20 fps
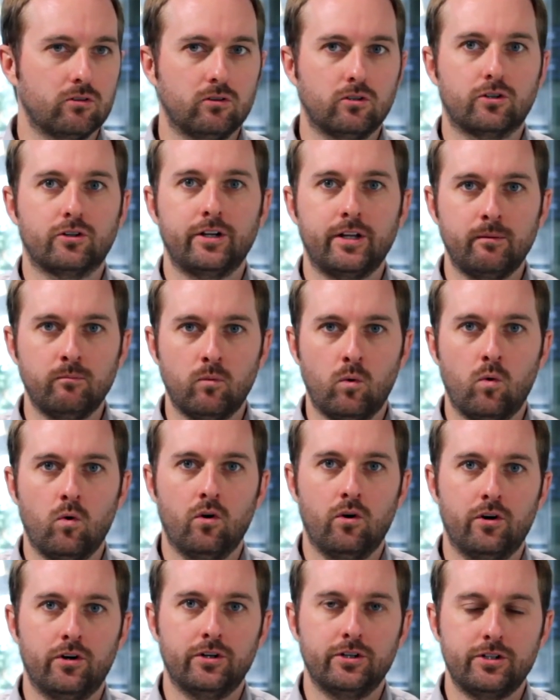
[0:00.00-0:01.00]
learning
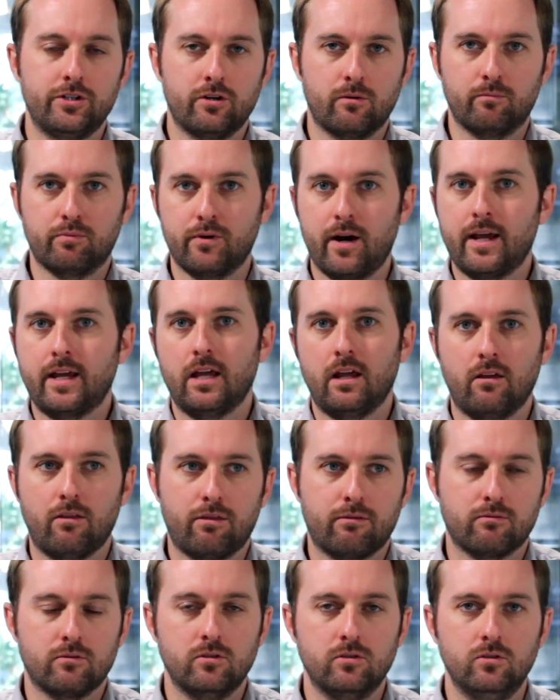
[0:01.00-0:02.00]
more, you're breaking
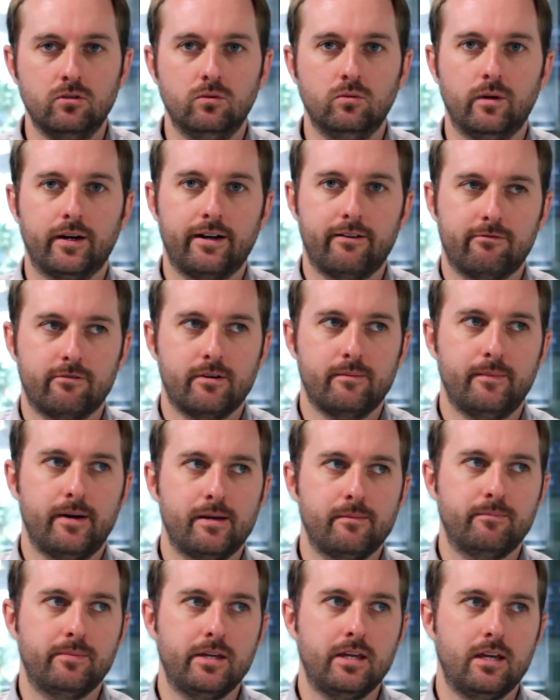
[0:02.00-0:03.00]
through, whatever it
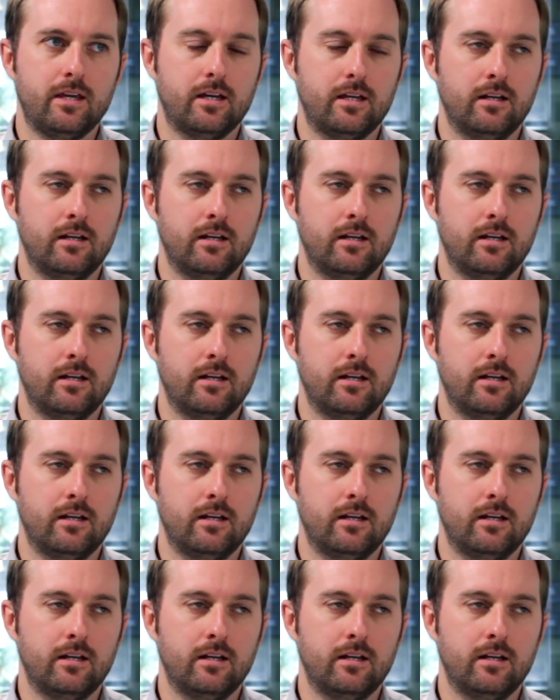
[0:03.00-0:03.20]
might be.